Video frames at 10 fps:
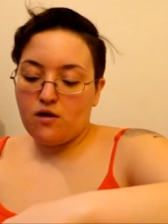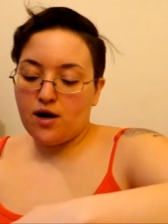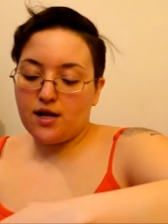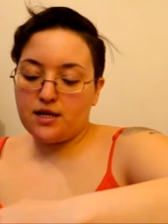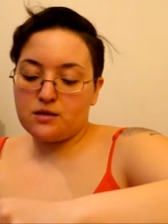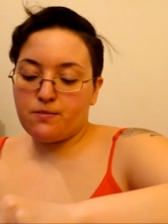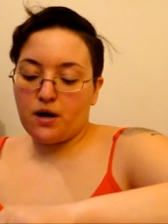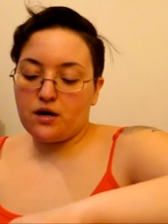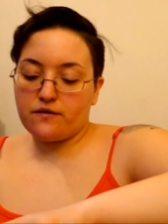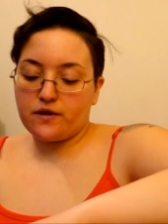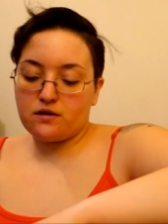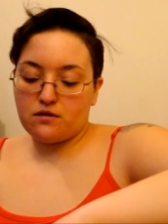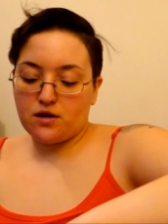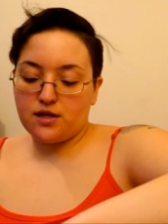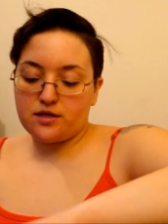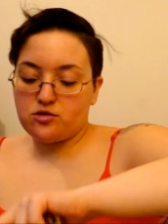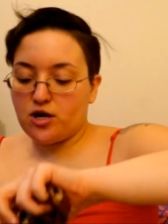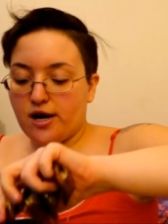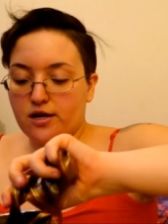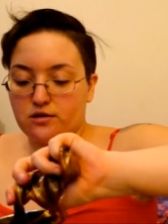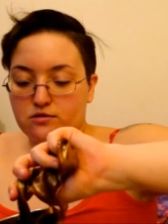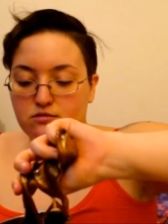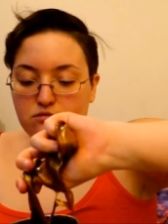Or at least part of it, or at least try to.